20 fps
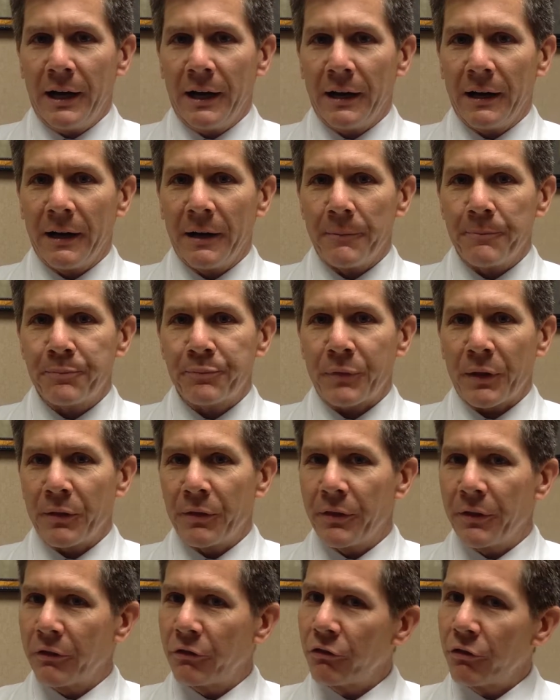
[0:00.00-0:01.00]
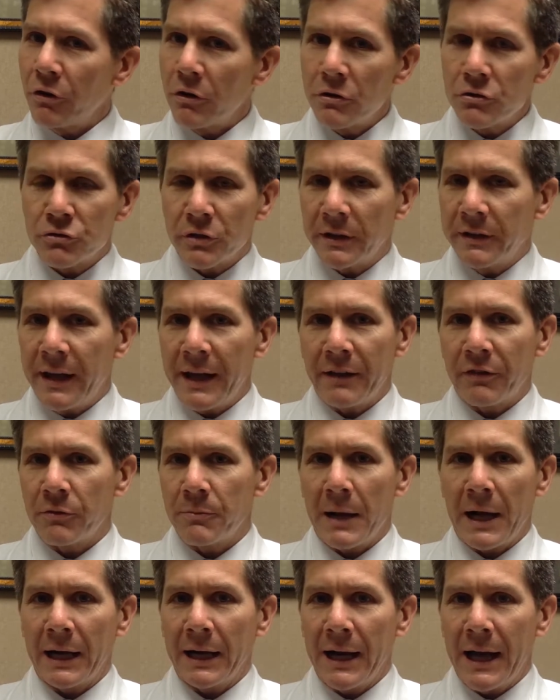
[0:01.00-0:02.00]
The surgery takes
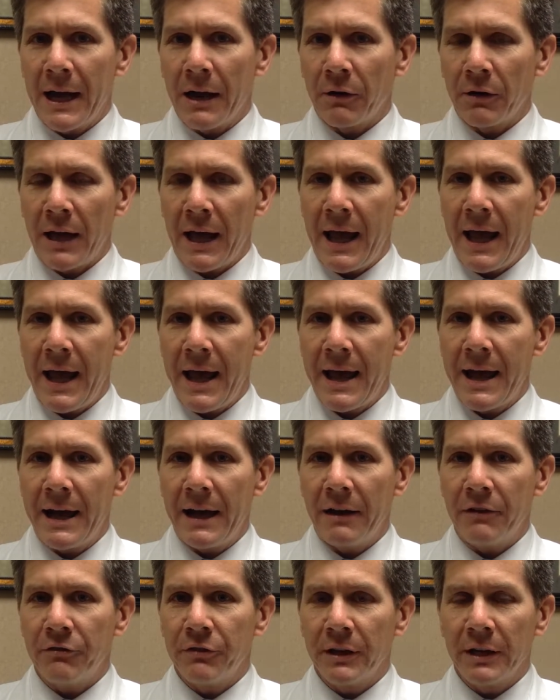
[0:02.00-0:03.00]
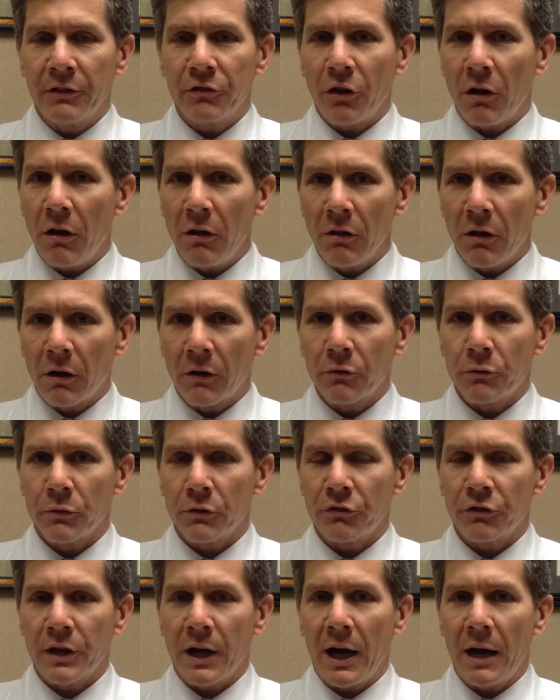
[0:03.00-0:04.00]
about an hour and a half, and it's all
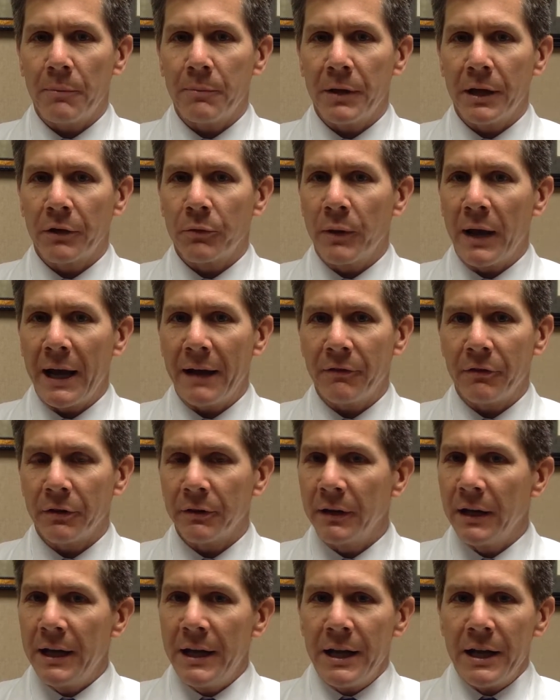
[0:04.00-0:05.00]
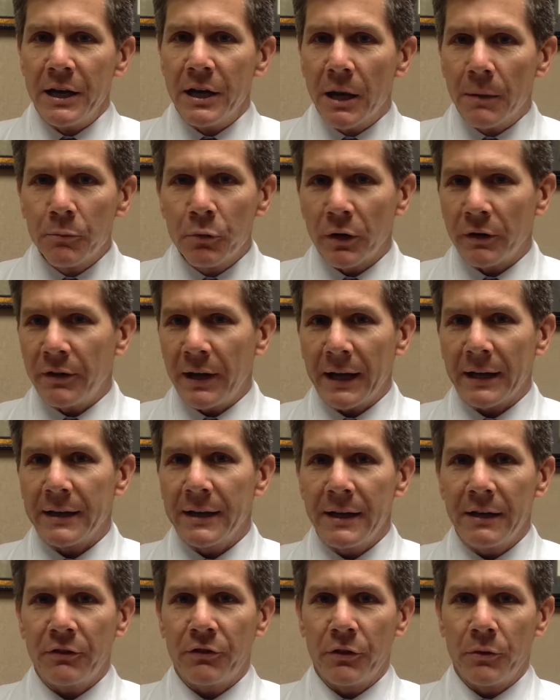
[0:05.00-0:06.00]
arthroscopic. We have a number of
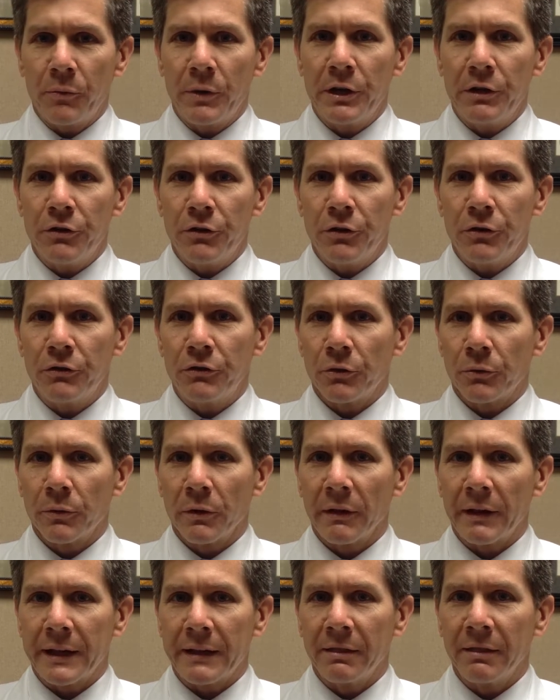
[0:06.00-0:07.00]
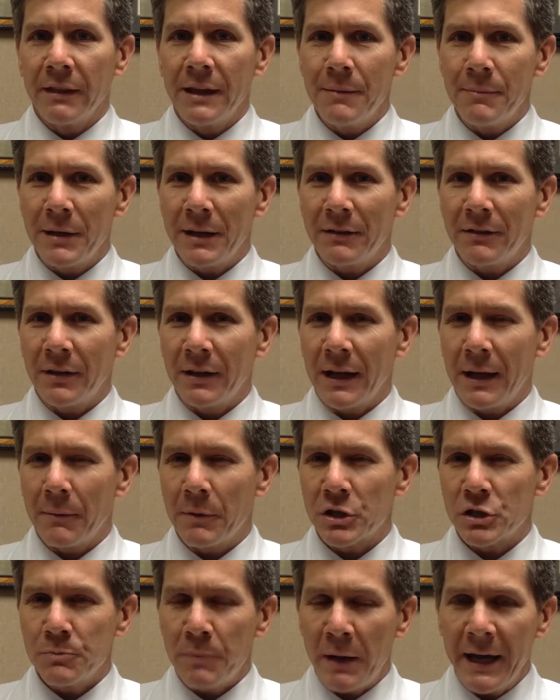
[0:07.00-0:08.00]
techniques that we do to really limit how
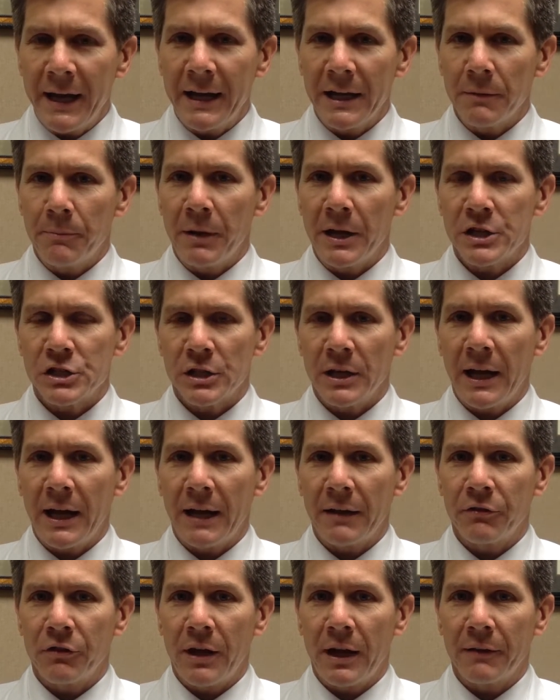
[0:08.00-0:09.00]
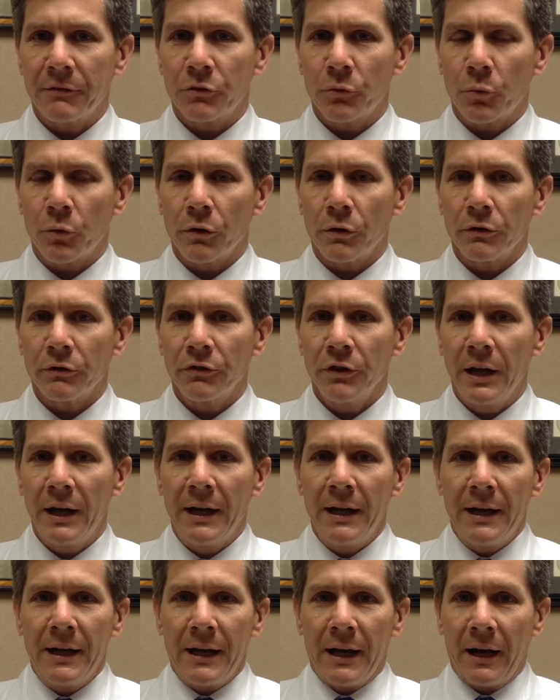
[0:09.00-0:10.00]
much pain a patient has afterwards.
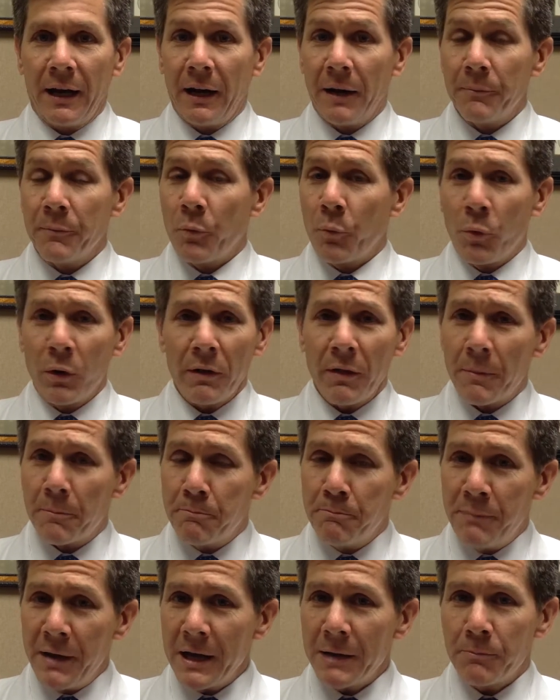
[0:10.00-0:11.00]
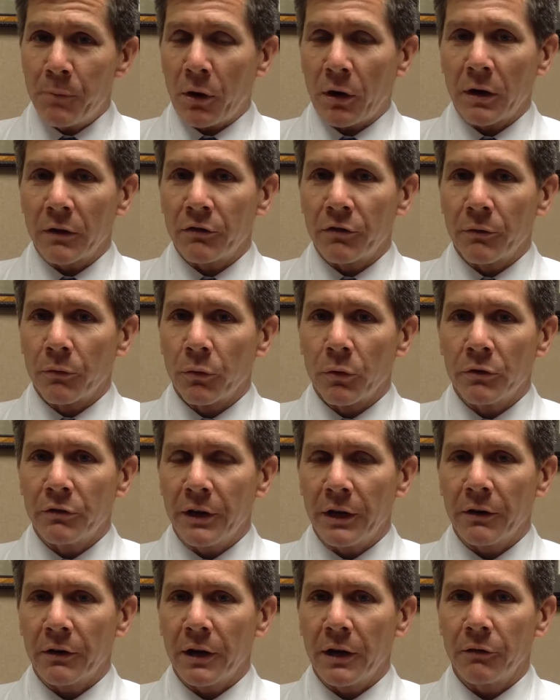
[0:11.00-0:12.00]
One of the big parts of a
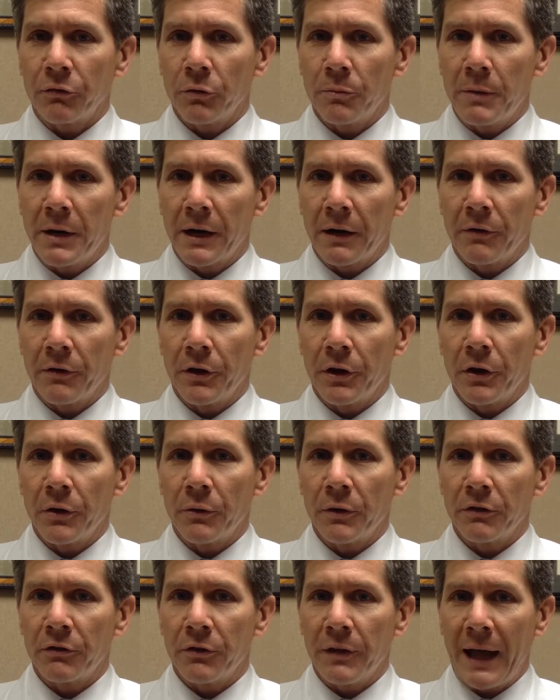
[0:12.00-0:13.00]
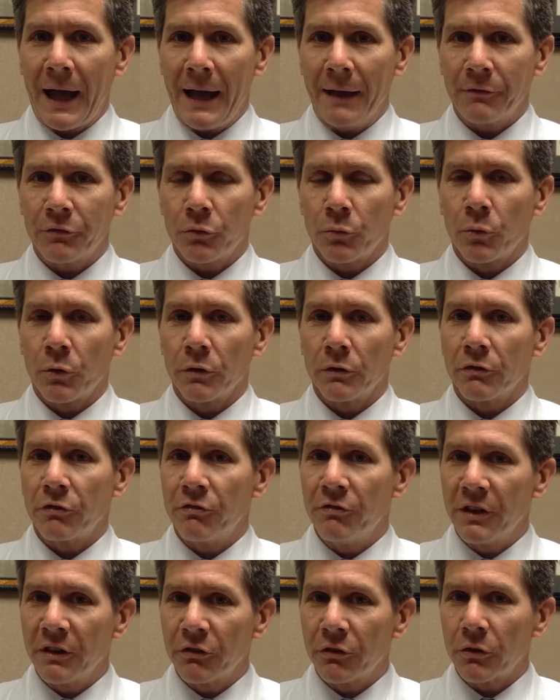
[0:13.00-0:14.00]
rotator cuff repair, though, is the afterwards
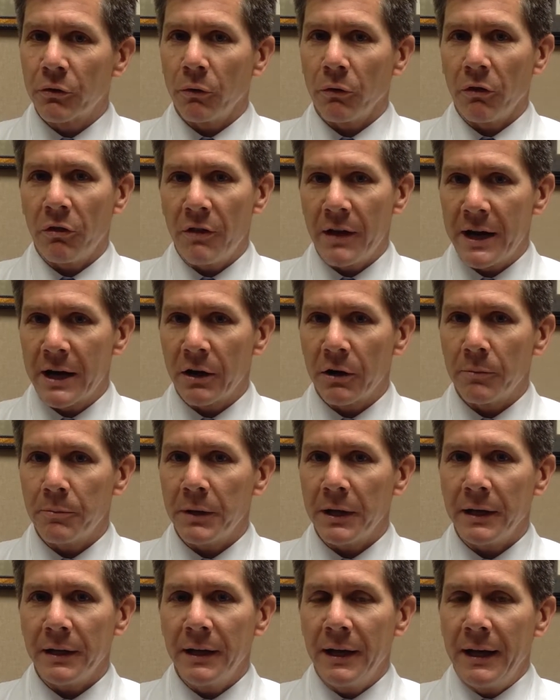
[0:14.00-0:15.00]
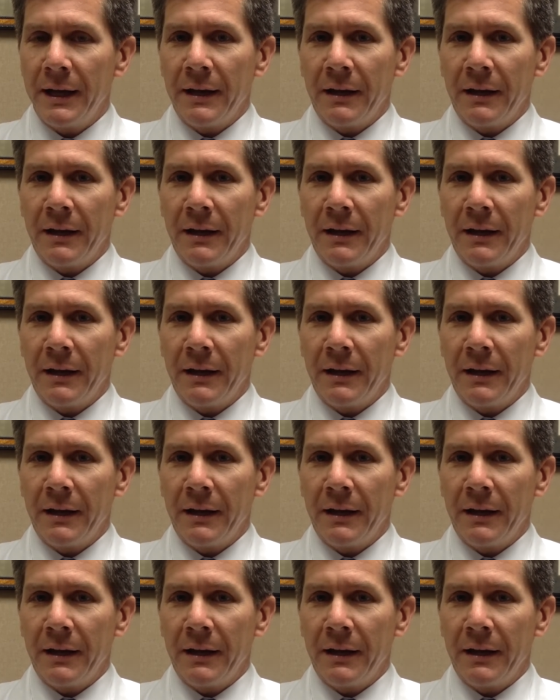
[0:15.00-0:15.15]
physical therapy.